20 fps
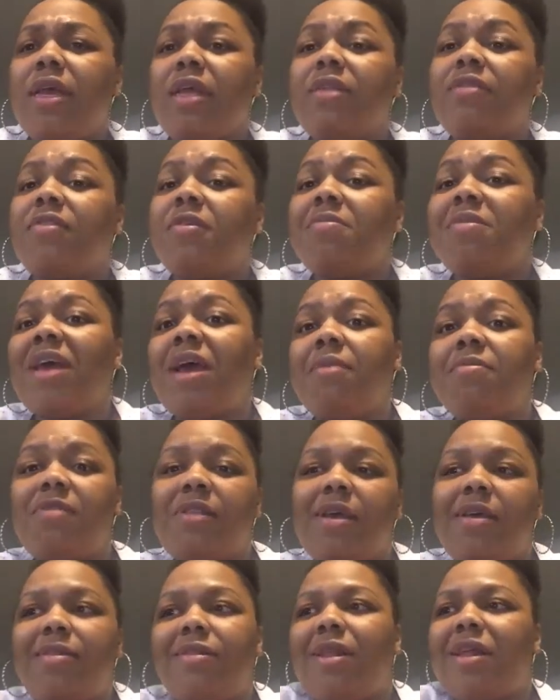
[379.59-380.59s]
Sometimes
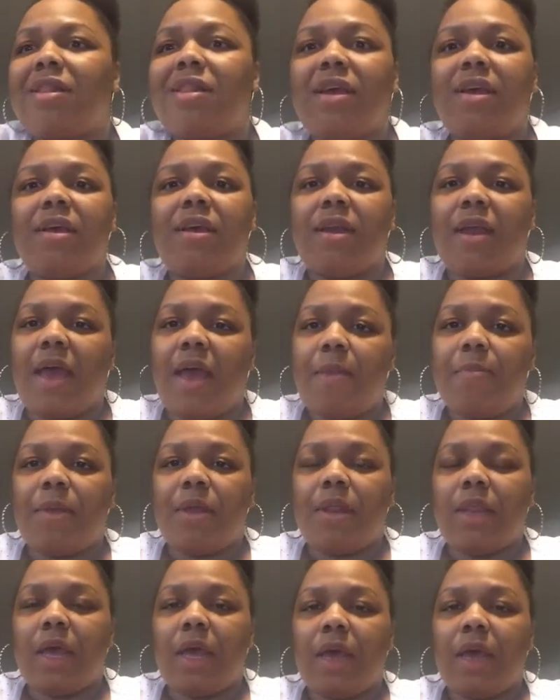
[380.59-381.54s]
that thing can happen.